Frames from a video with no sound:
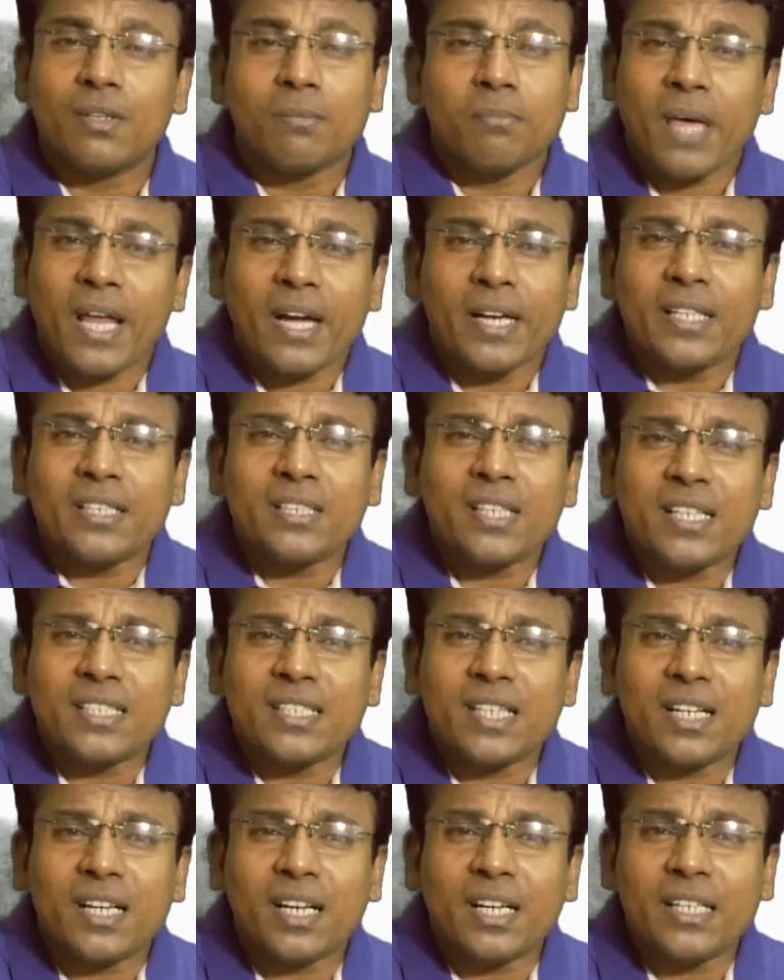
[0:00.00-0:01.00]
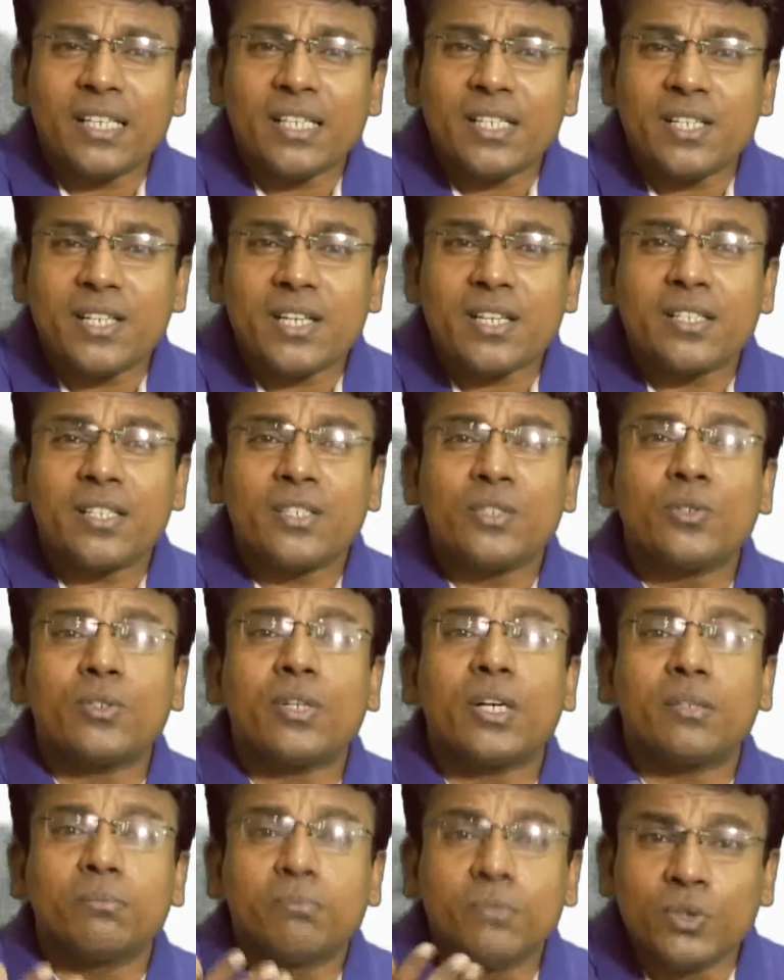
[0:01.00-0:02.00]
Parodies are generally intended
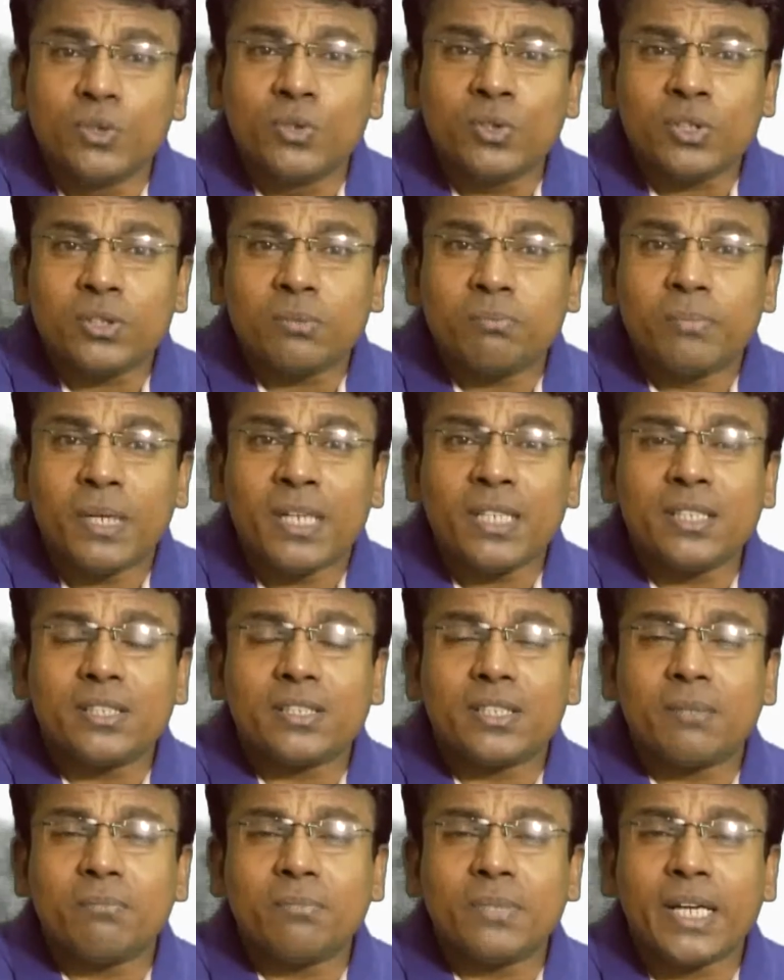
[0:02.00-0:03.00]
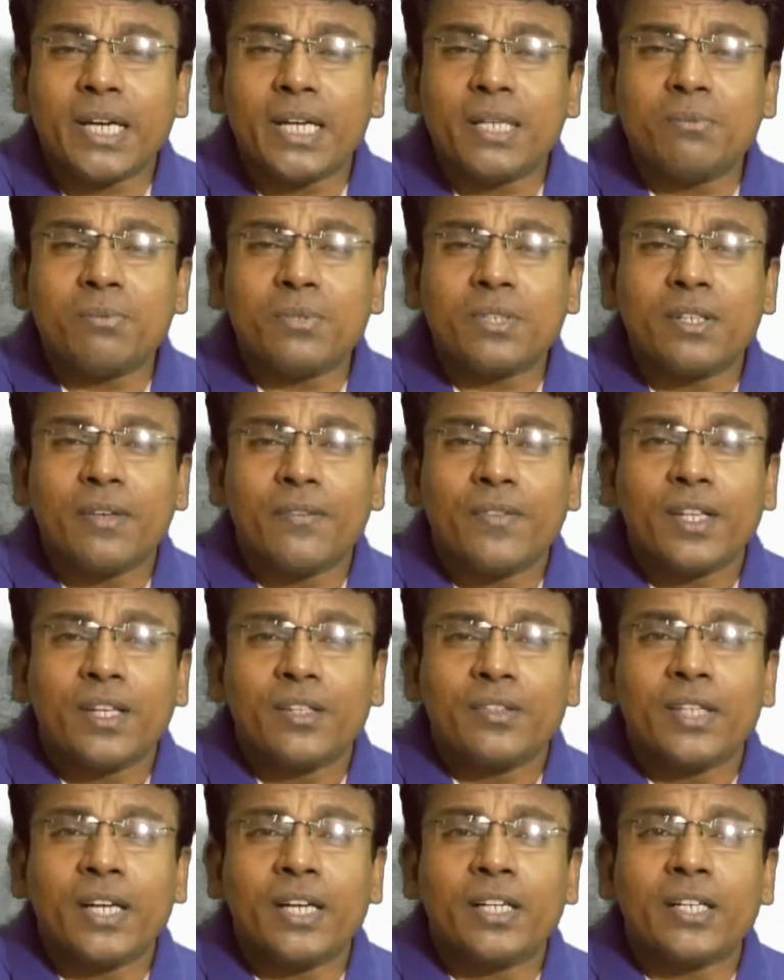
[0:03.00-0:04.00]
to amuse, but sometimes
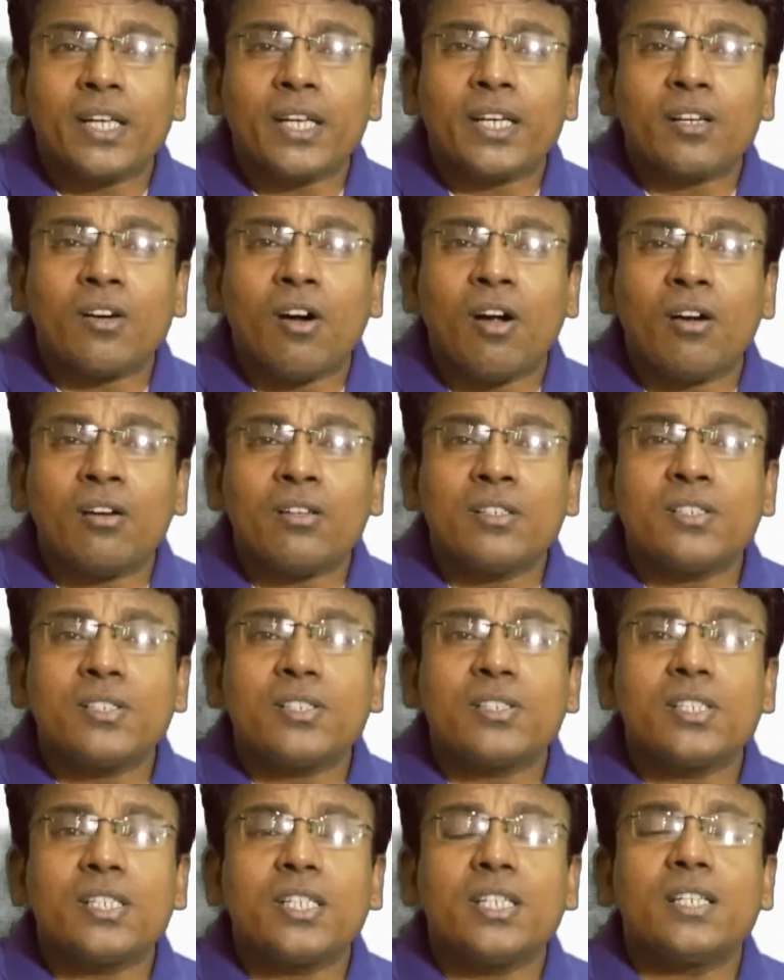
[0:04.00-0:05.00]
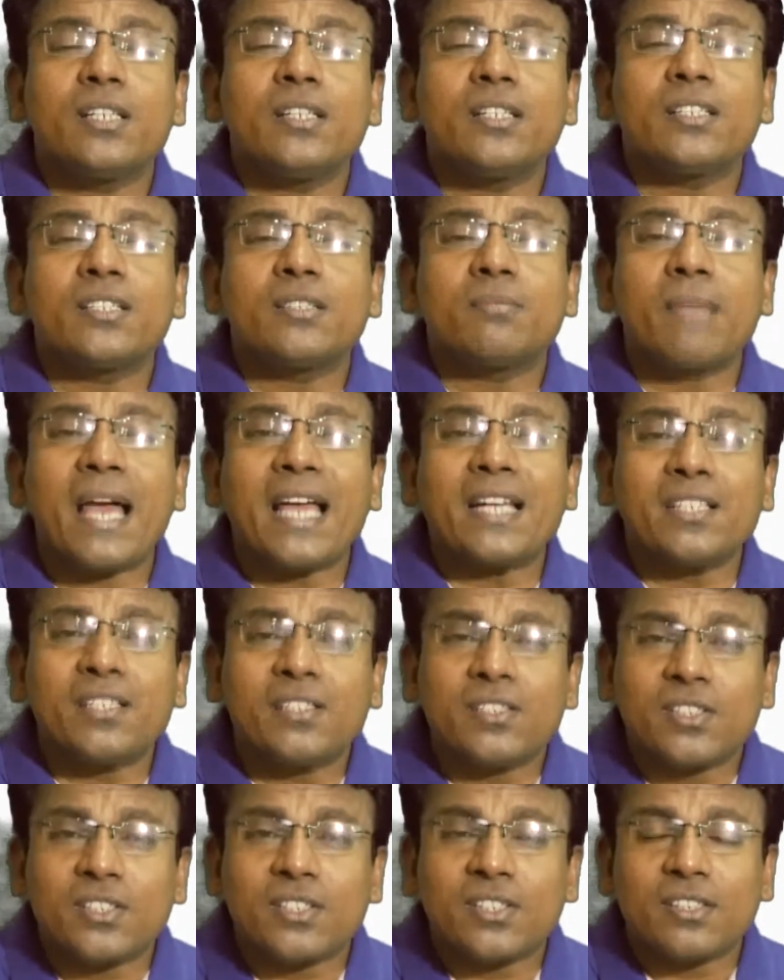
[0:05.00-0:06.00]
they take on serious
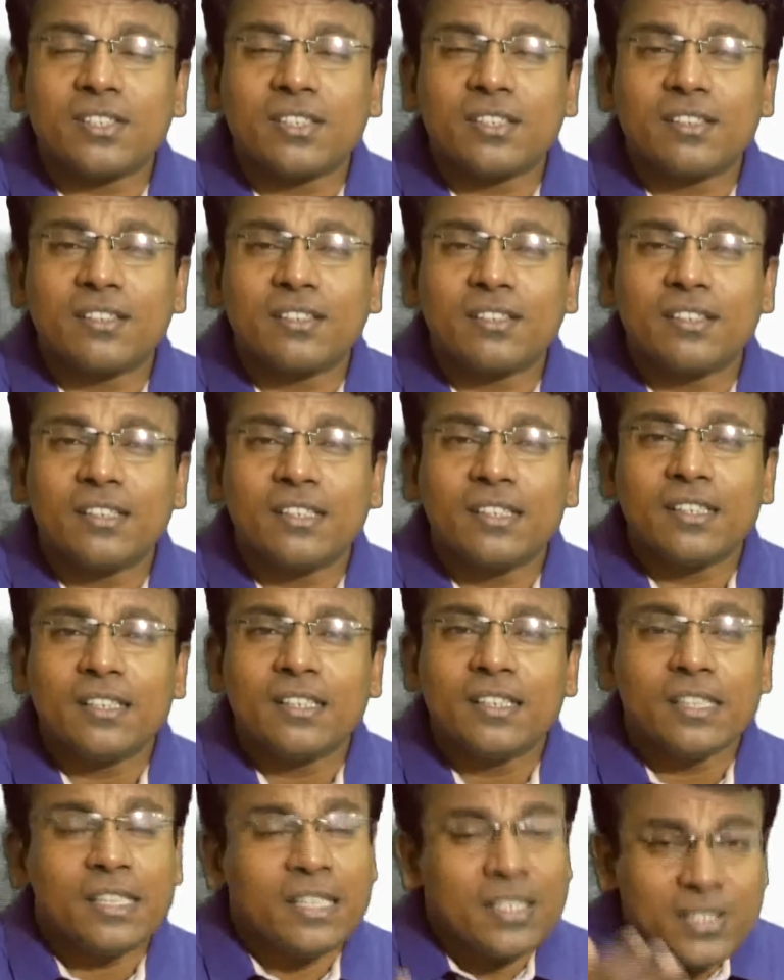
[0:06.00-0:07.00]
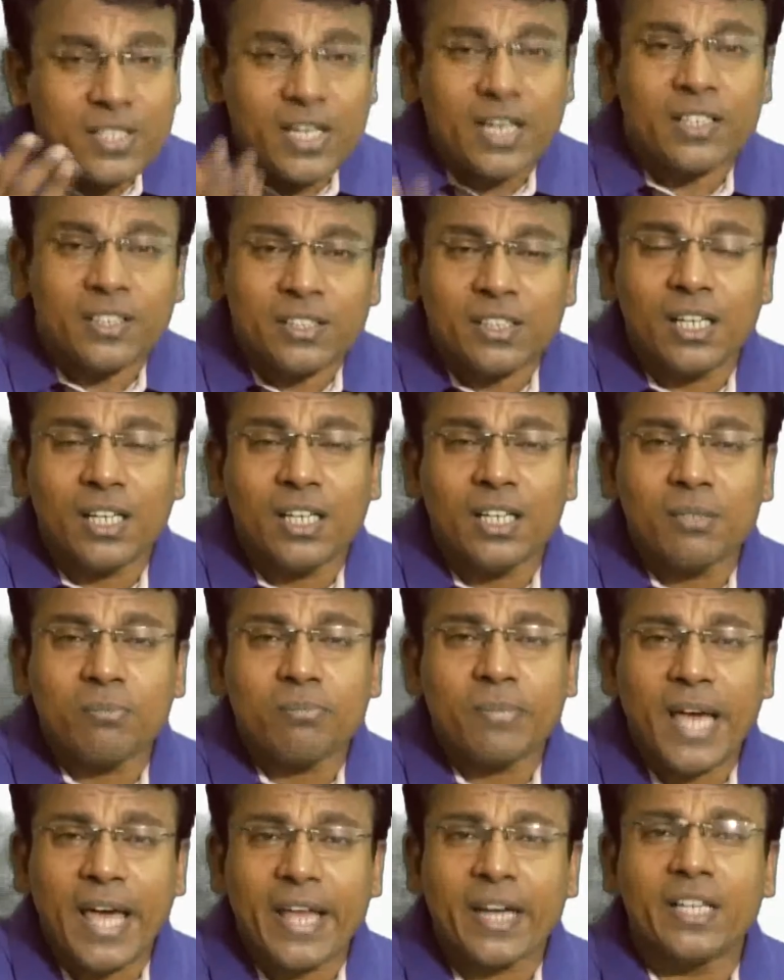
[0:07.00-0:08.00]
matters. In general,
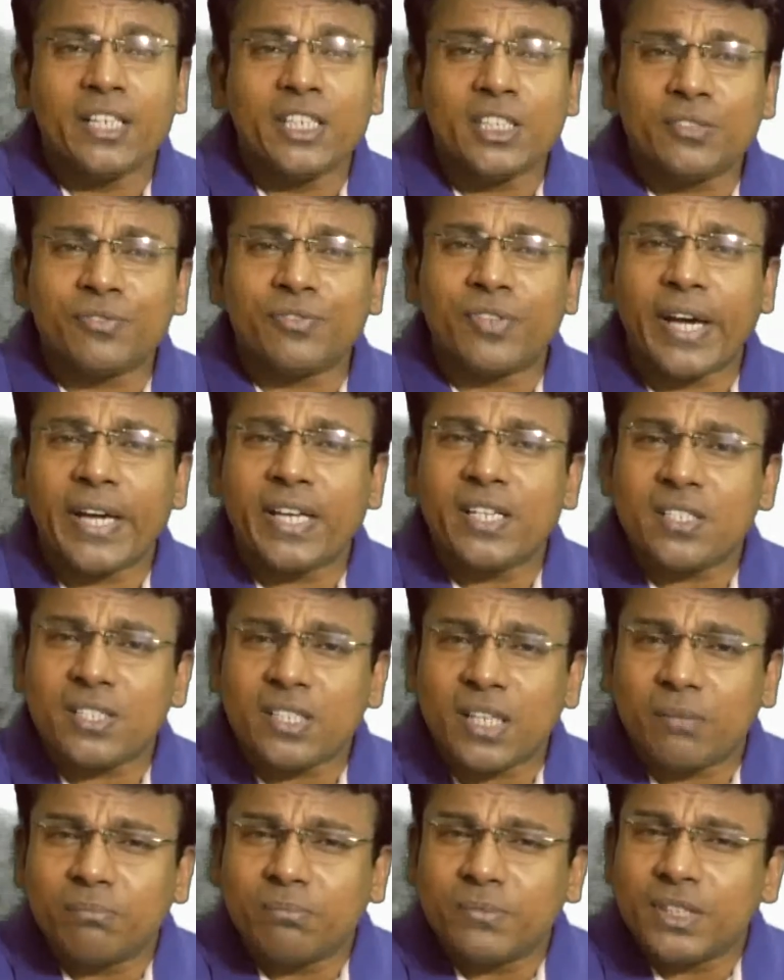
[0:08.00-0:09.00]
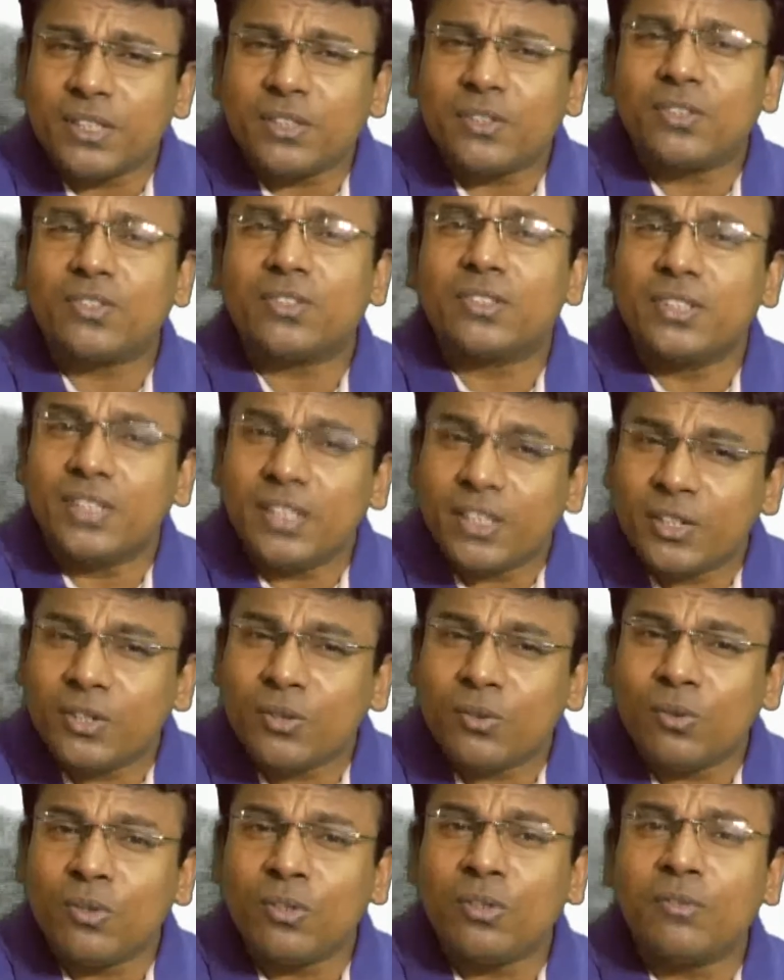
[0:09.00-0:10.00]
parodies find something to
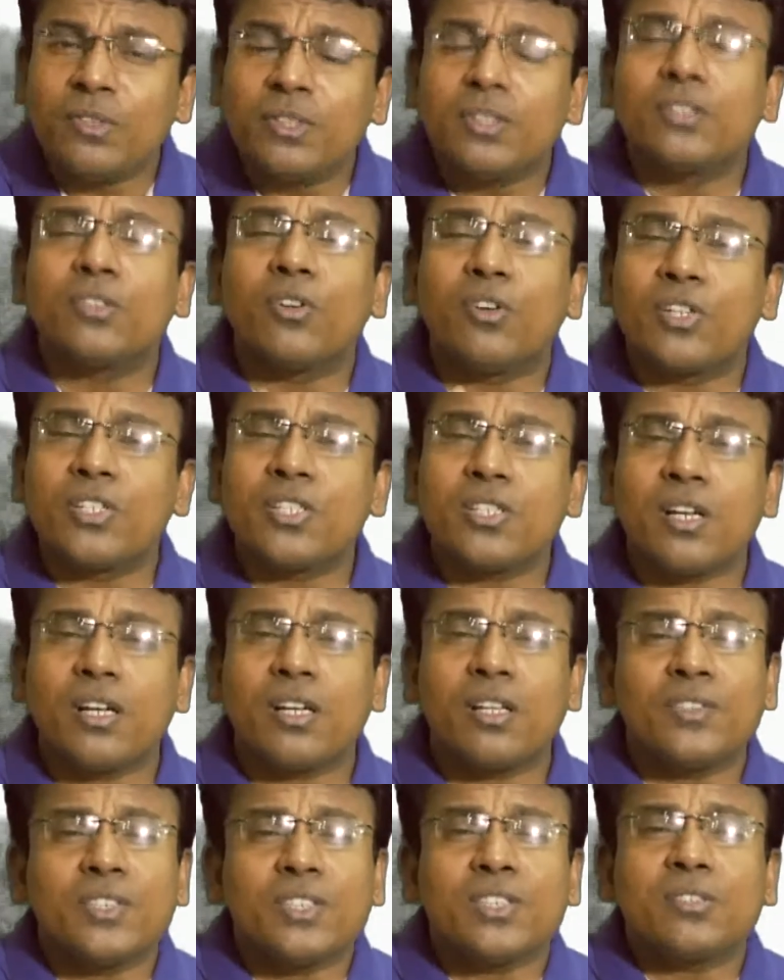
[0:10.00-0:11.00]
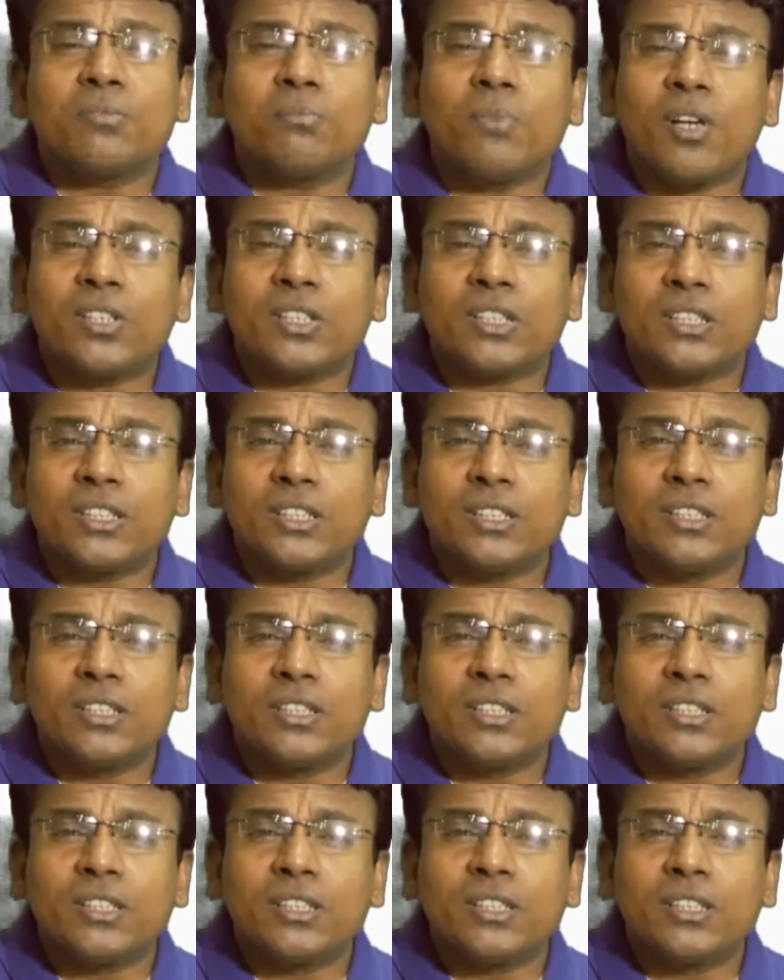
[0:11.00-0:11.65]
ridicule within the original. Now, this is important.